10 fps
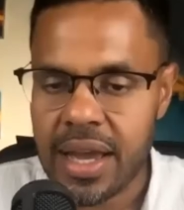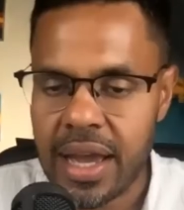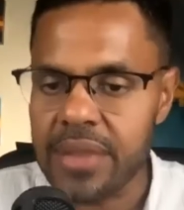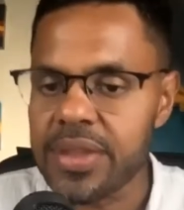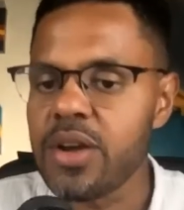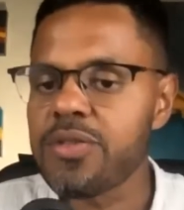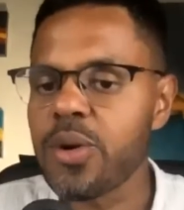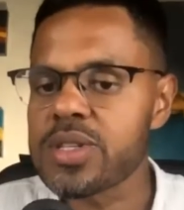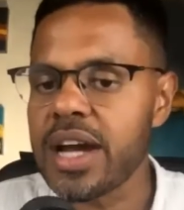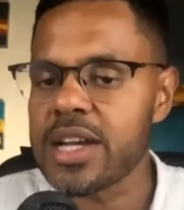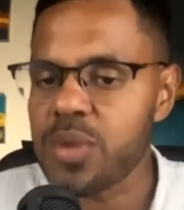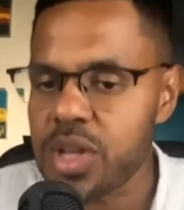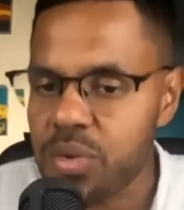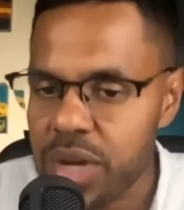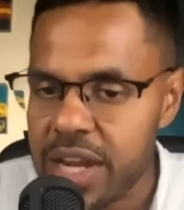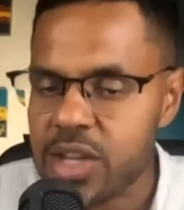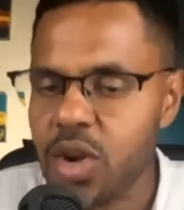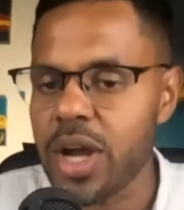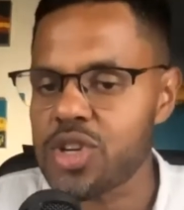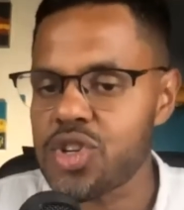And then, of course, guys, when you read
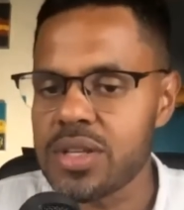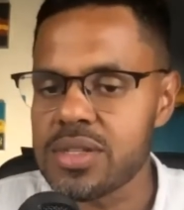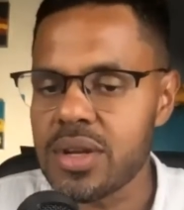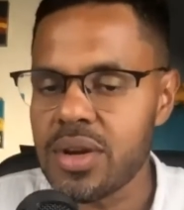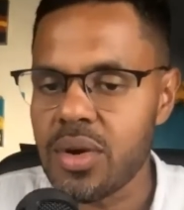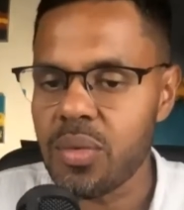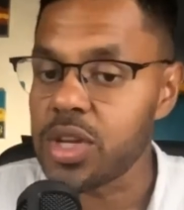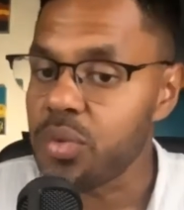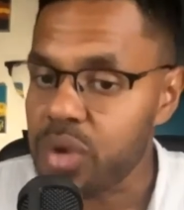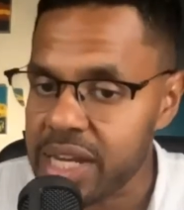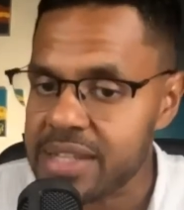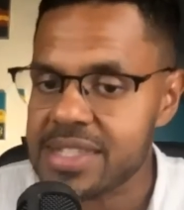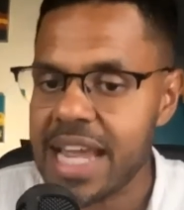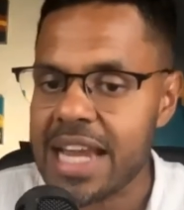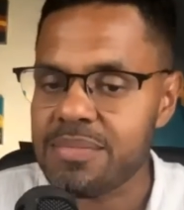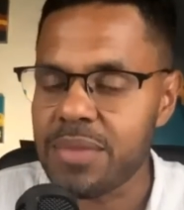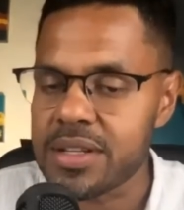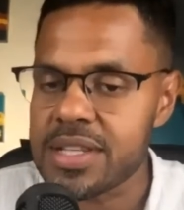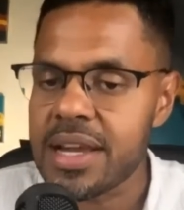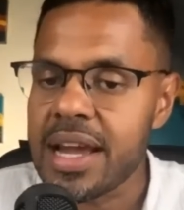questions, when you read
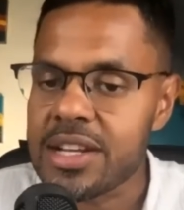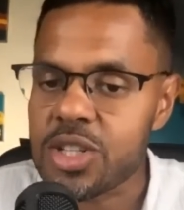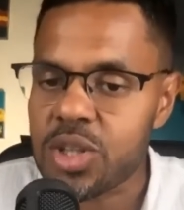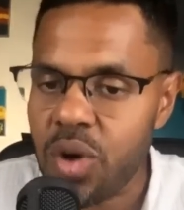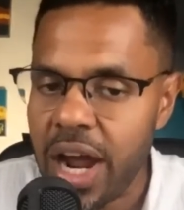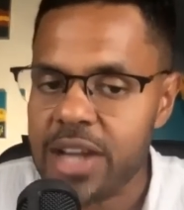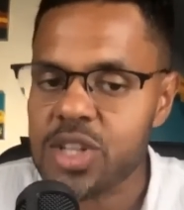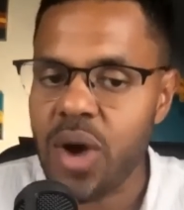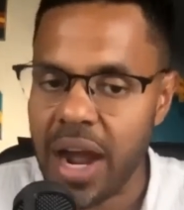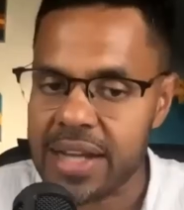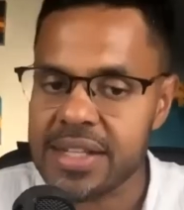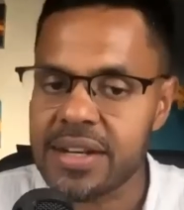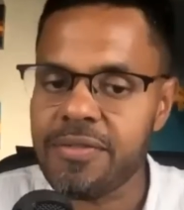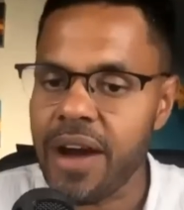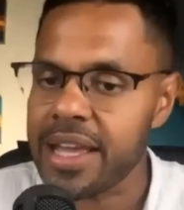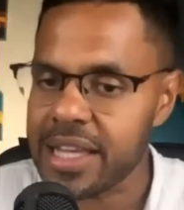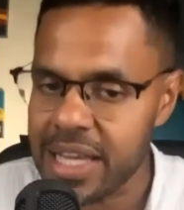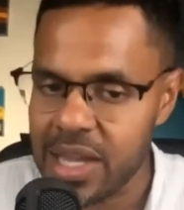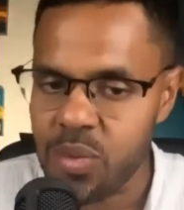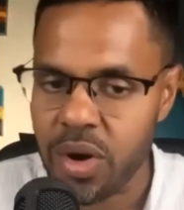statements, try to identify
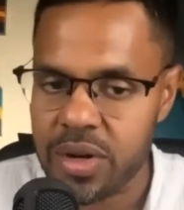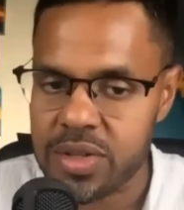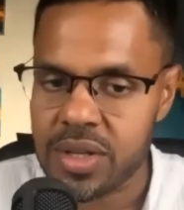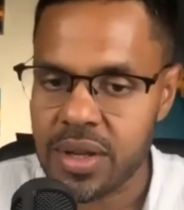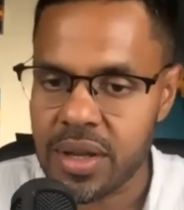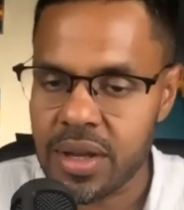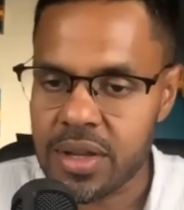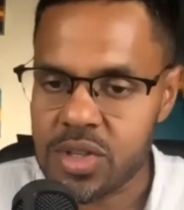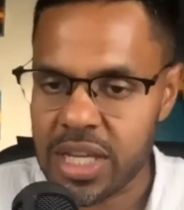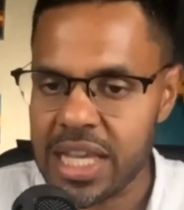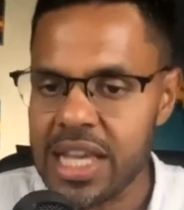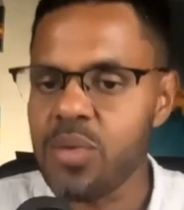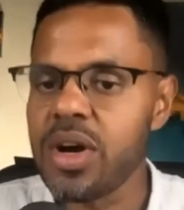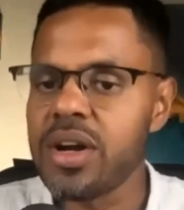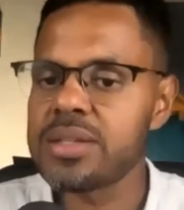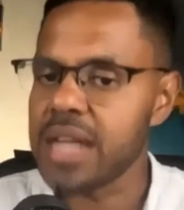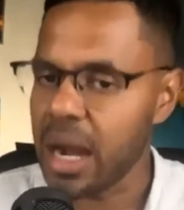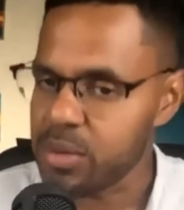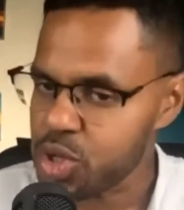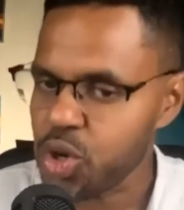keywords. So keywords
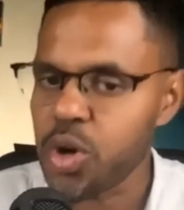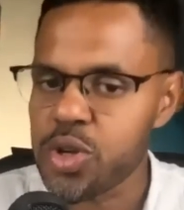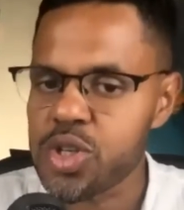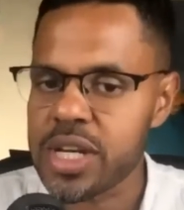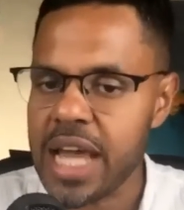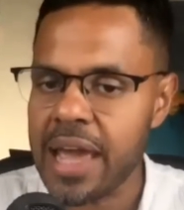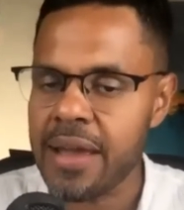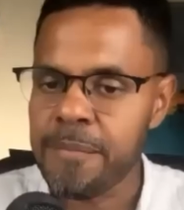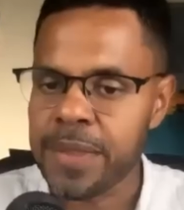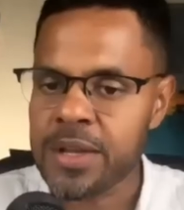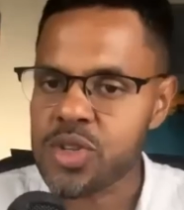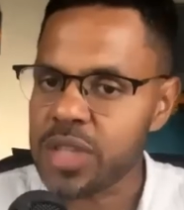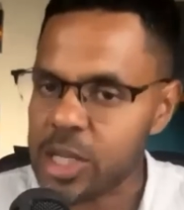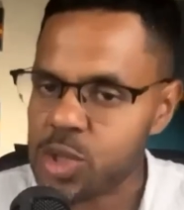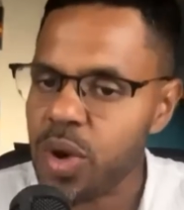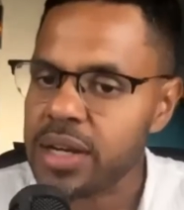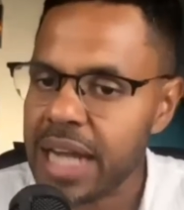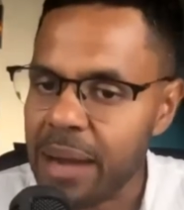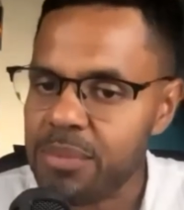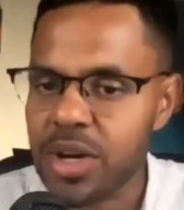I will show you today. So that's what
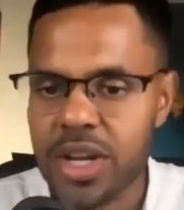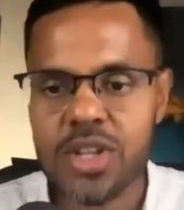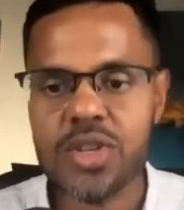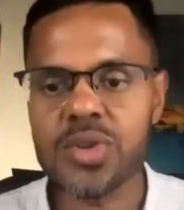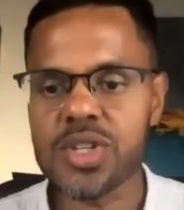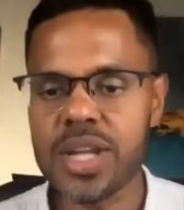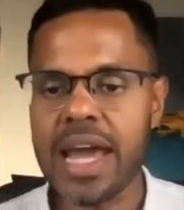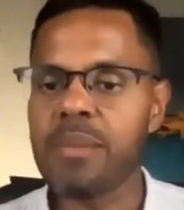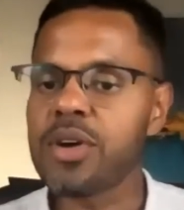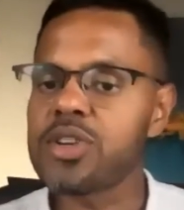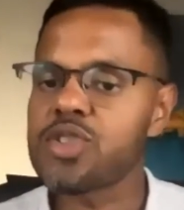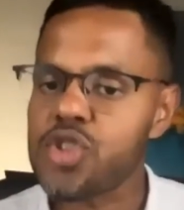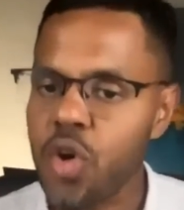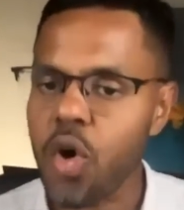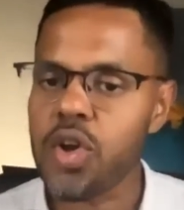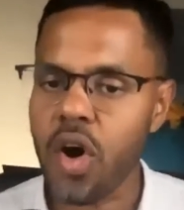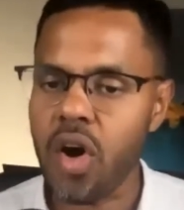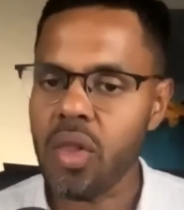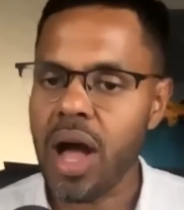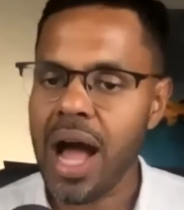I'm going to do today. I'm going to show you
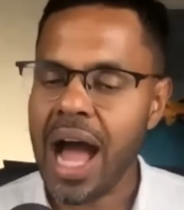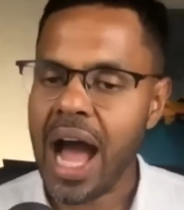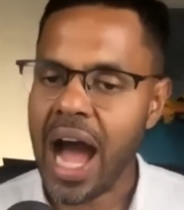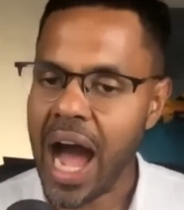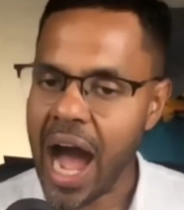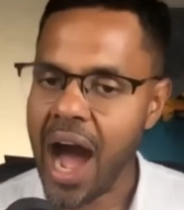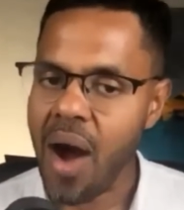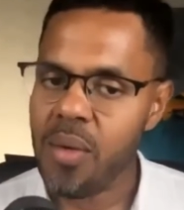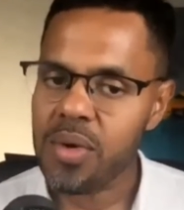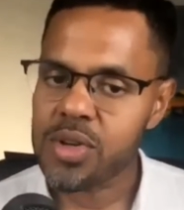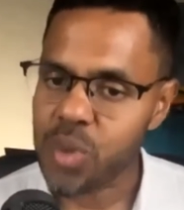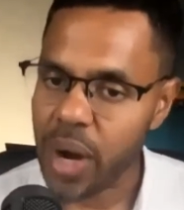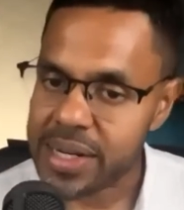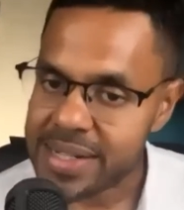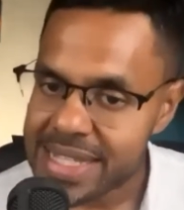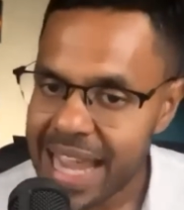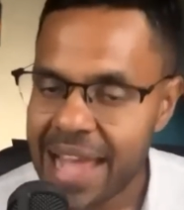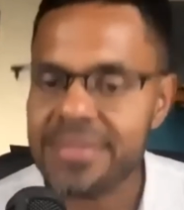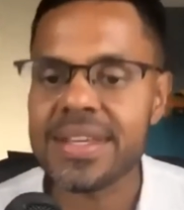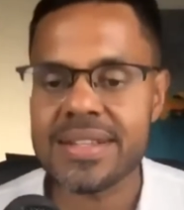all how to
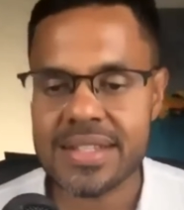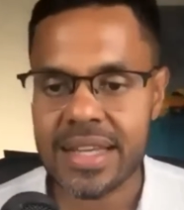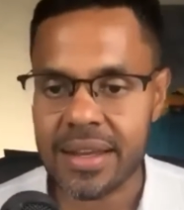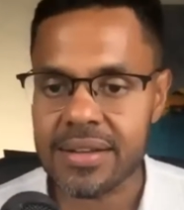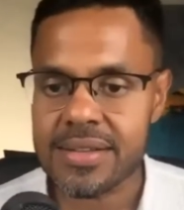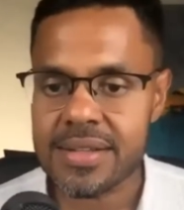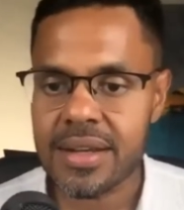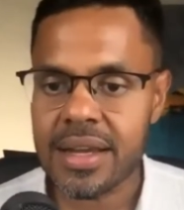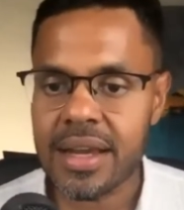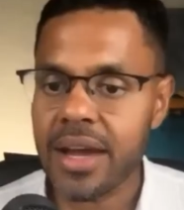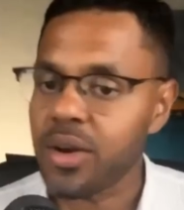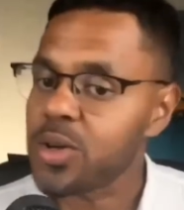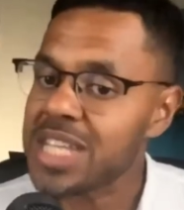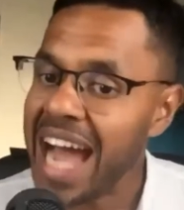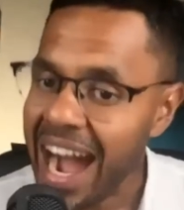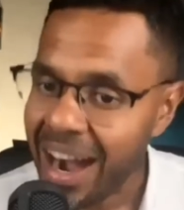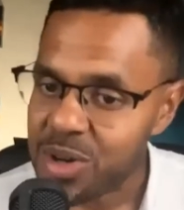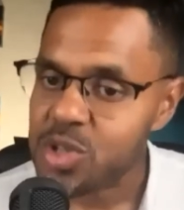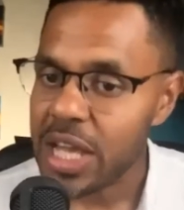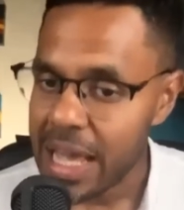understand these skills and also how
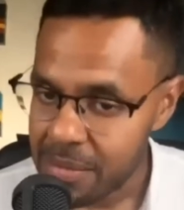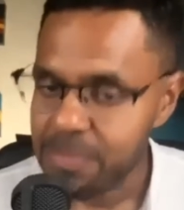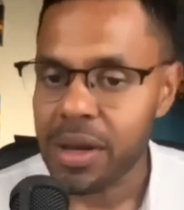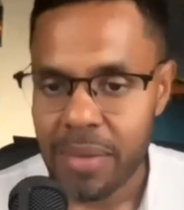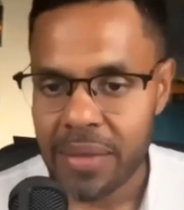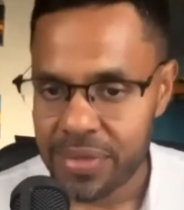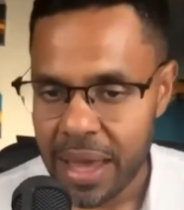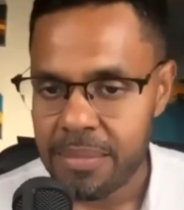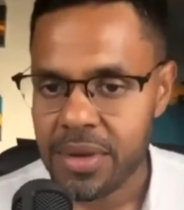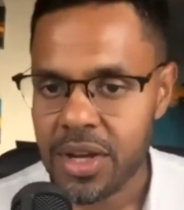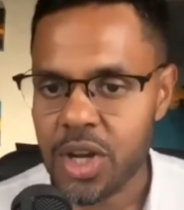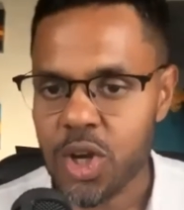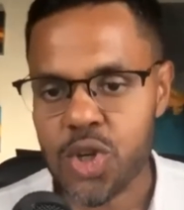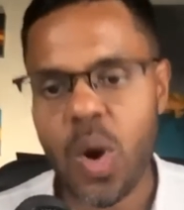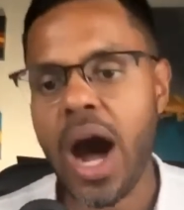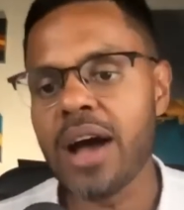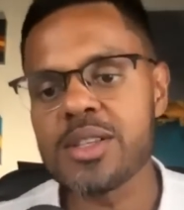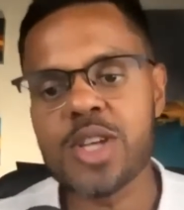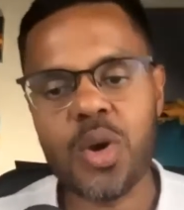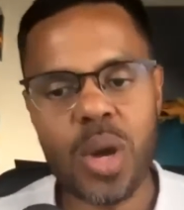to implement them to
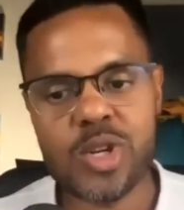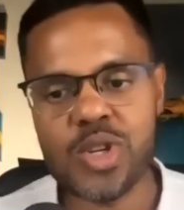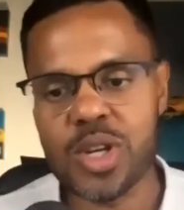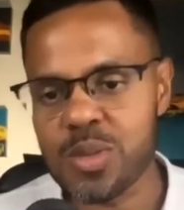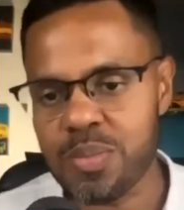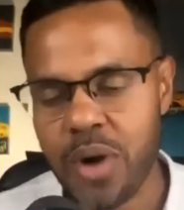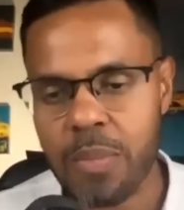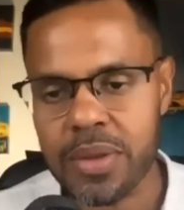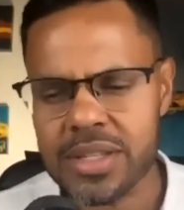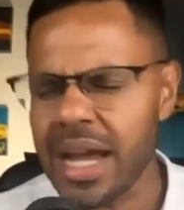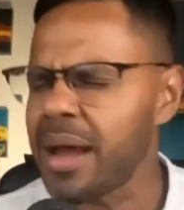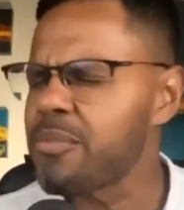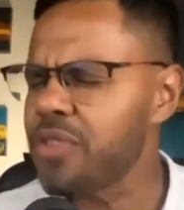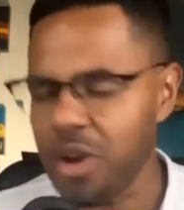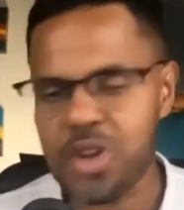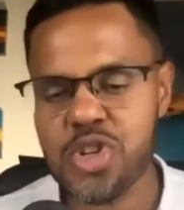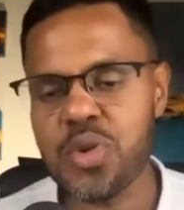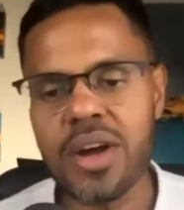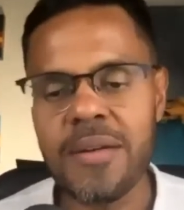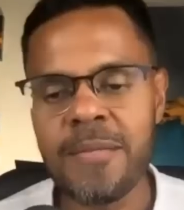answer questions properly. And I'm very
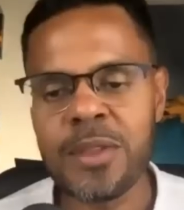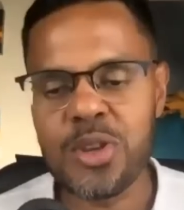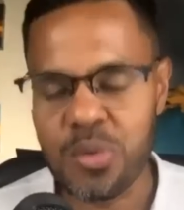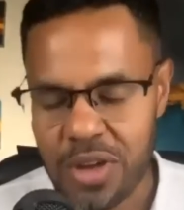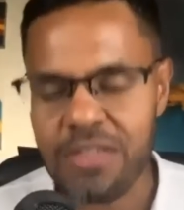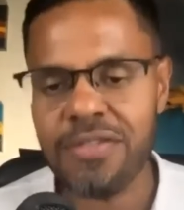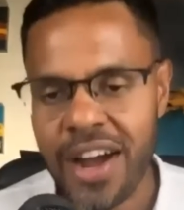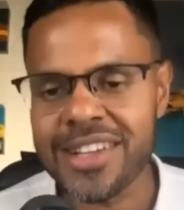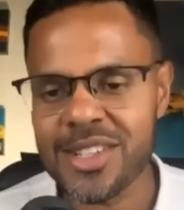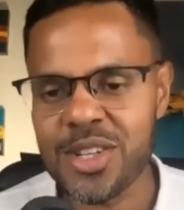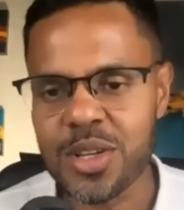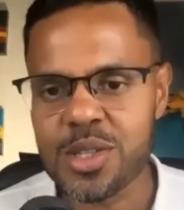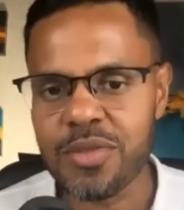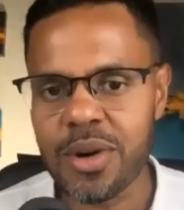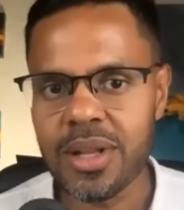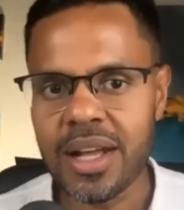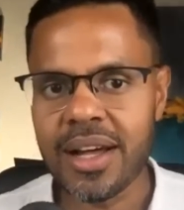sure you will find it useful.